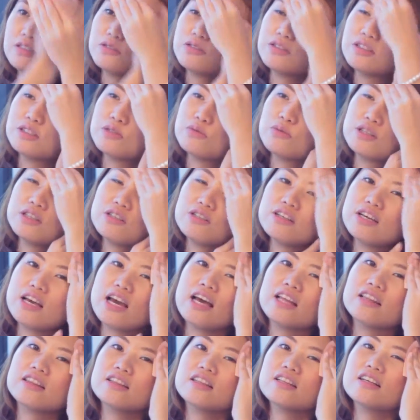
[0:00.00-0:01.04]
So that's what you
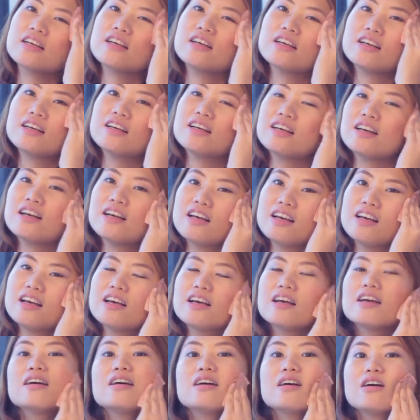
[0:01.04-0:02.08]
get
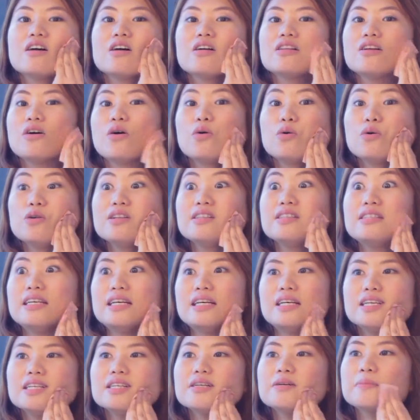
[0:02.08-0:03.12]
the whole
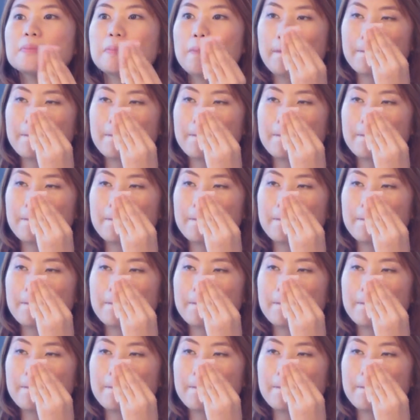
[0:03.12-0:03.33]
day.